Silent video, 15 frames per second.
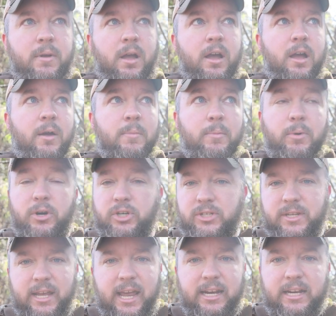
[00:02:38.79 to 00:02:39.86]
but
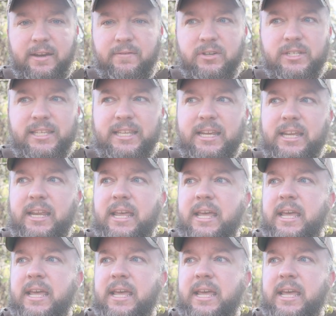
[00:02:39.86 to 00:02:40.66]
personally I'd never seen it,